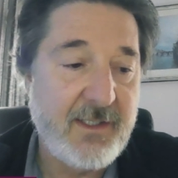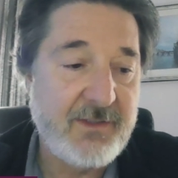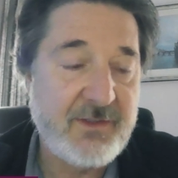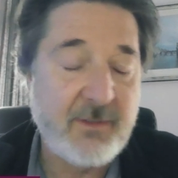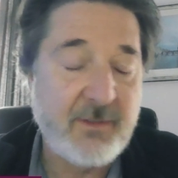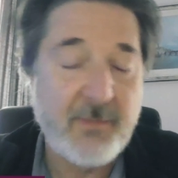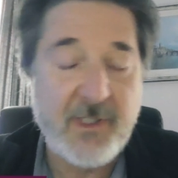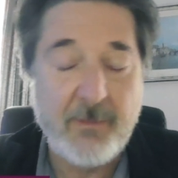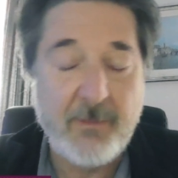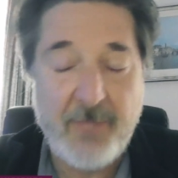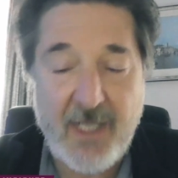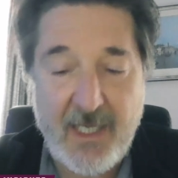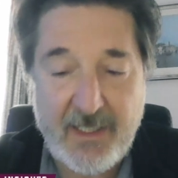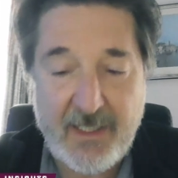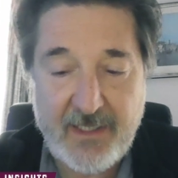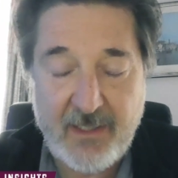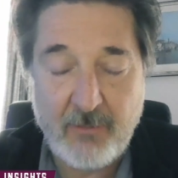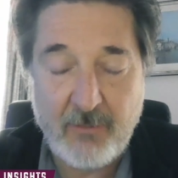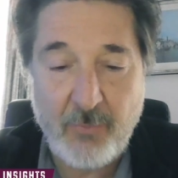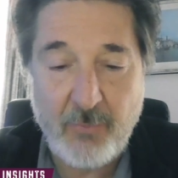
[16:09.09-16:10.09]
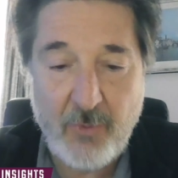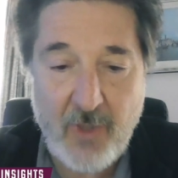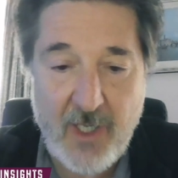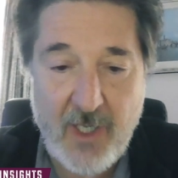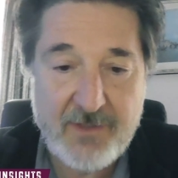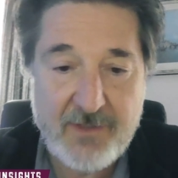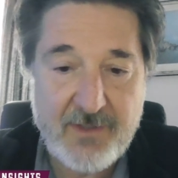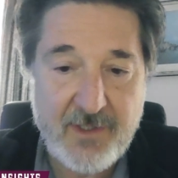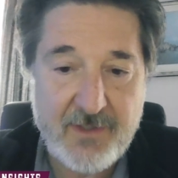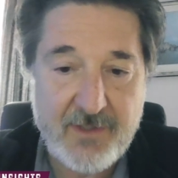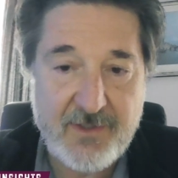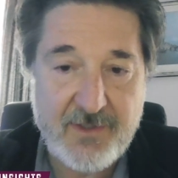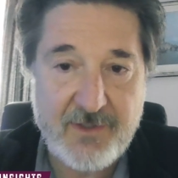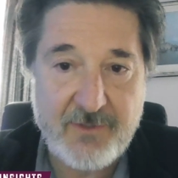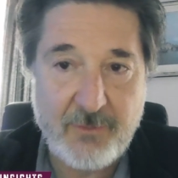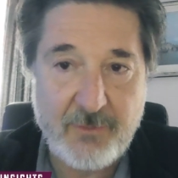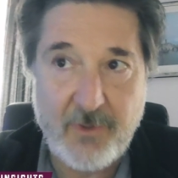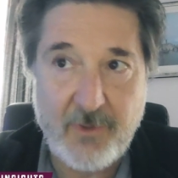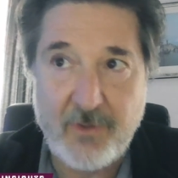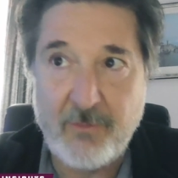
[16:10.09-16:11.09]
some of the back-end
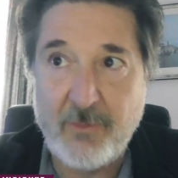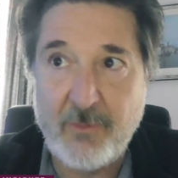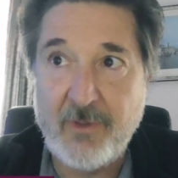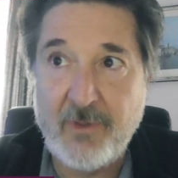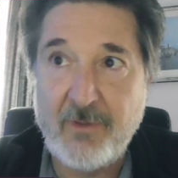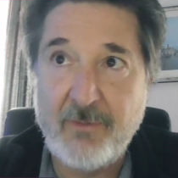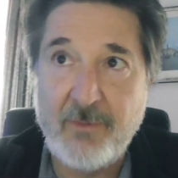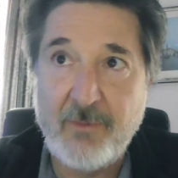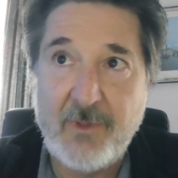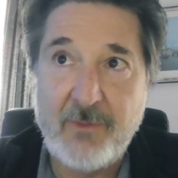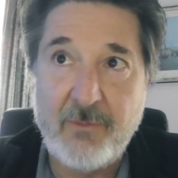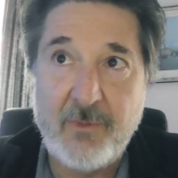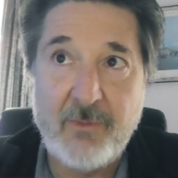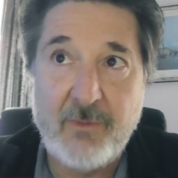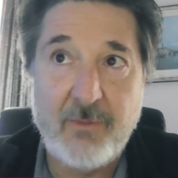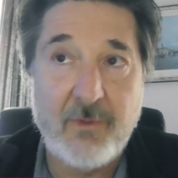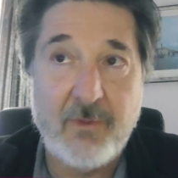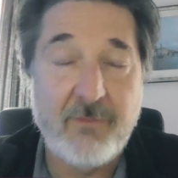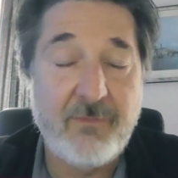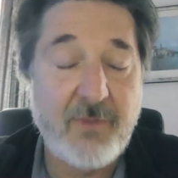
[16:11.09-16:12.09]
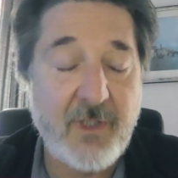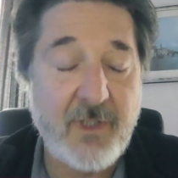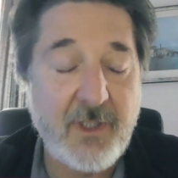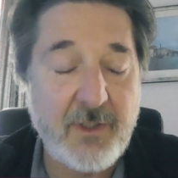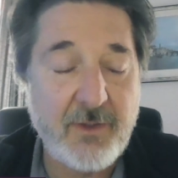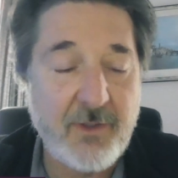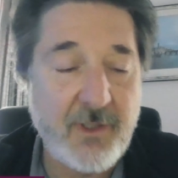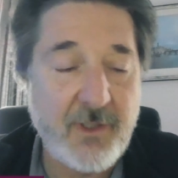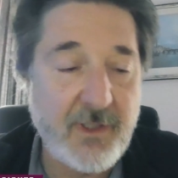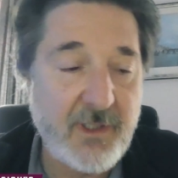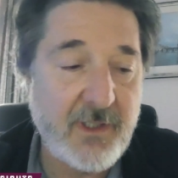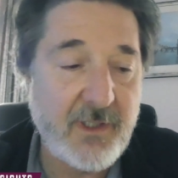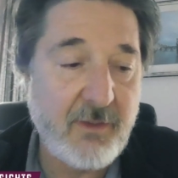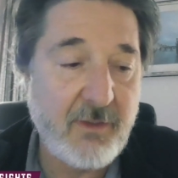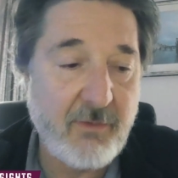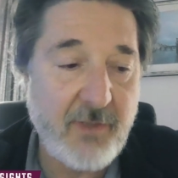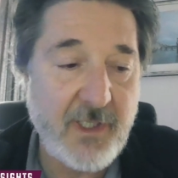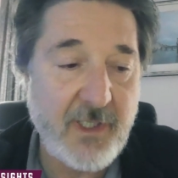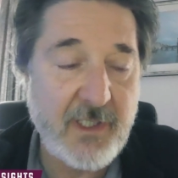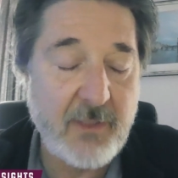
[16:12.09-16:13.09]
processes where we're very good at
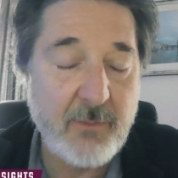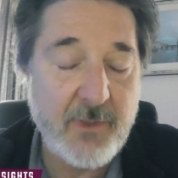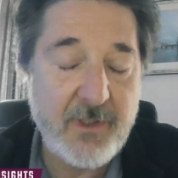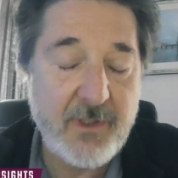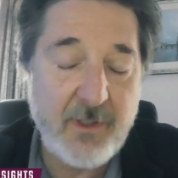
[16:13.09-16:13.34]
integrating with